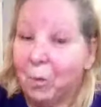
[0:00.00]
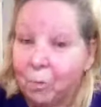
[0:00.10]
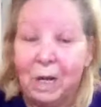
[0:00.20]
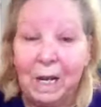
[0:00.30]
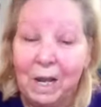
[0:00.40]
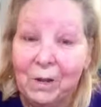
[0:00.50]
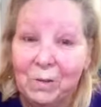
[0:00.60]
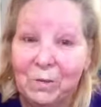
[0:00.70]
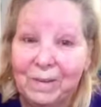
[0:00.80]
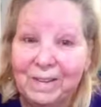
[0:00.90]
Well,
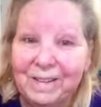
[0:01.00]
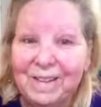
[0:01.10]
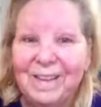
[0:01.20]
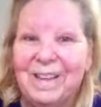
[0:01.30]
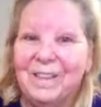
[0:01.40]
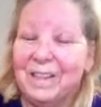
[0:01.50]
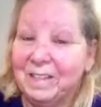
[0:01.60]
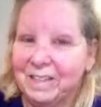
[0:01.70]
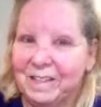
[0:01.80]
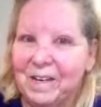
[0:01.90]
hello.
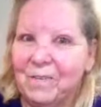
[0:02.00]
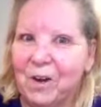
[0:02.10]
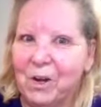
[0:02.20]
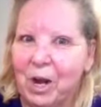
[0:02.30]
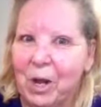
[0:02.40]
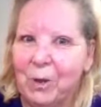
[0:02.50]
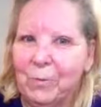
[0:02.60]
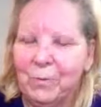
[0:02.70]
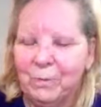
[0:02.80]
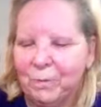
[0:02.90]
This is Yvonne
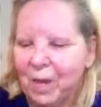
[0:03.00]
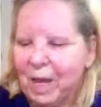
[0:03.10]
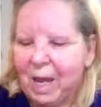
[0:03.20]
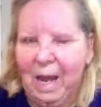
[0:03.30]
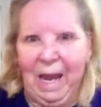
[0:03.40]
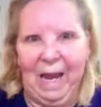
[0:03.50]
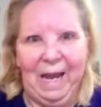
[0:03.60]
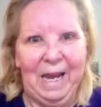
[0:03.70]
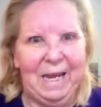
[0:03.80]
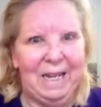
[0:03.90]
Lowe,
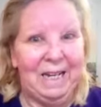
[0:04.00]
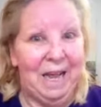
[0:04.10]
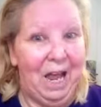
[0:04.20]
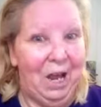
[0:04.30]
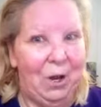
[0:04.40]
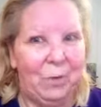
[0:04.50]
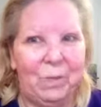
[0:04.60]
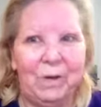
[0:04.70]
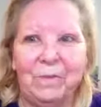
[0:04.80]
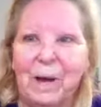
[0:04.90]
and I hope
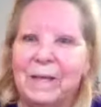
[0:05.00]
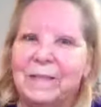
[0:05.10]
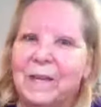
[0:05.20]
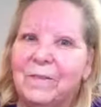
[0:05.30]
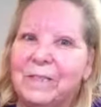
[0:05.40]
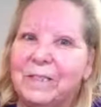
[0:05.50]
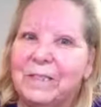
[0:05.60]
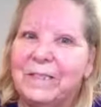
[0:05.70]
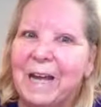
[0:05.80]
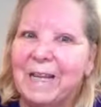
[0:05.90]
everybody's having a
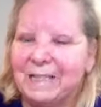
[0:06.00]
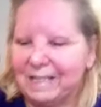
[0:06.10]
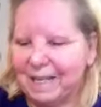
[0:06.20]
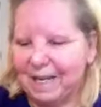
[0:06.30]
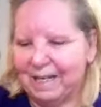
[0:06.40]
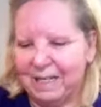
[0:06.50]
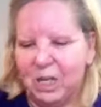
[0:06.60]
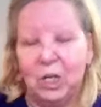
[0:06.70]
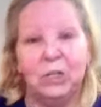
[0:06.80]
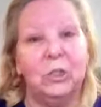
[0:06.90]
good day today.
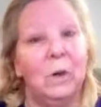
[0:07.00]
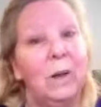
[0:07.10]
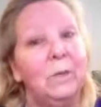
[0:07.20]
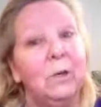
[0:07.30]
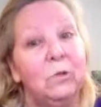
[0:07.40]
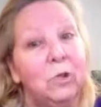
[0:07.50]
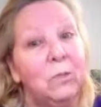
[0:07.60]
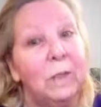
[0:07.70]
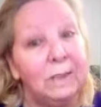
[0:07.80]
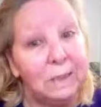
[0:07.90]
So I'm going to do
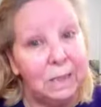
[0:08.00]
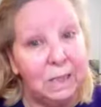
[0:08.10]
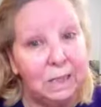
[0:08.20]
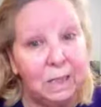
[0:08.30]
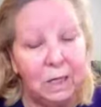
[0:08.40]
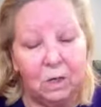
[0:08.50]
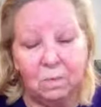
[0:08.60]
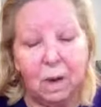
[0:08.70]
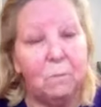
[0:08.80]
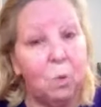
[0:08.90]
my skincare,
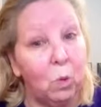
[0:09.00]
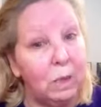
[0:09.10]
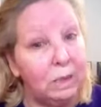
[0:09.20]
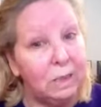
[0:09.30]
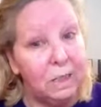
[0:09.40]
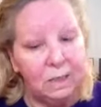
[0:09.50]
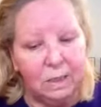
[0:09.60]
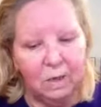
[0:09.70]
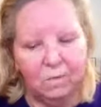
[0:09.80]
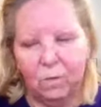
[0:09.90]
my morning
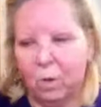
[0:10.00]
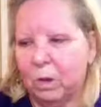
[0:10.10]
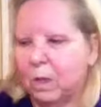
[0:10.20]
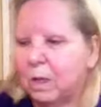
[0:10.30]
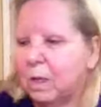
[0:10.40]
skincare for you.